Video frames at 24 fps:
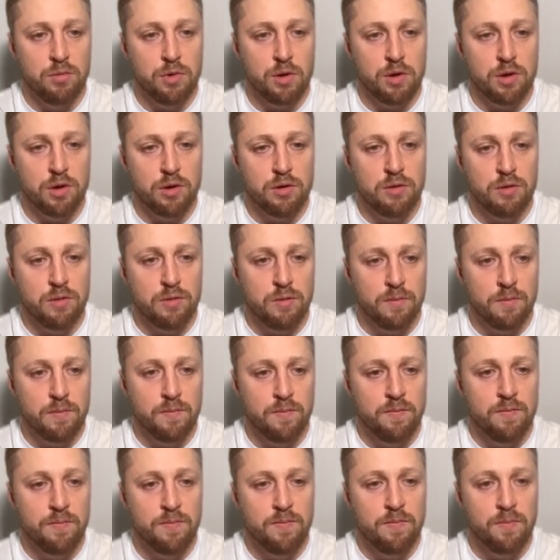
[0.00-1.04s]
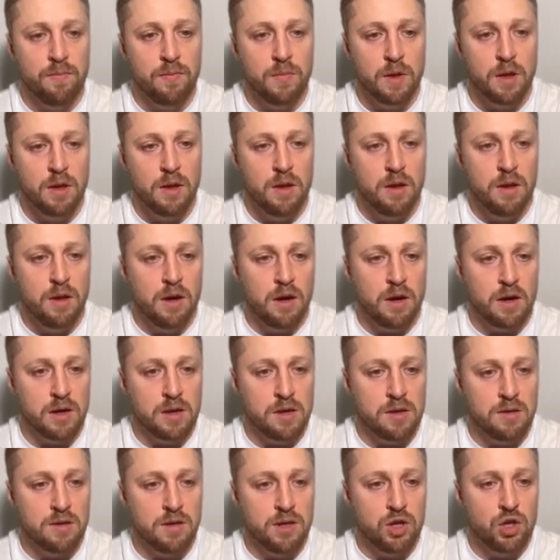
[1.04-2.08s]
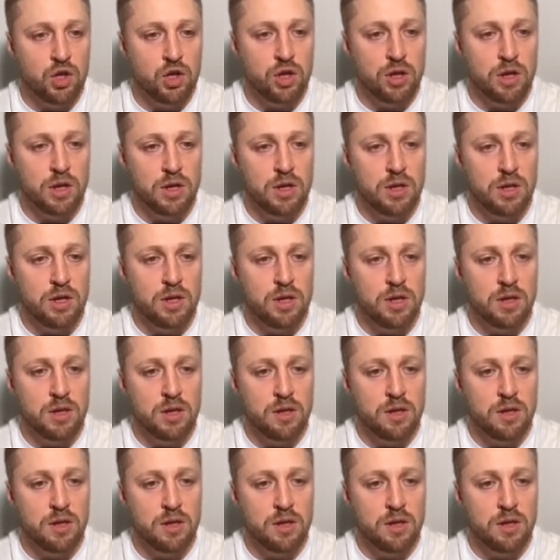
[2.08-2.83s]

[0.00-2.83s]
model, organization ID,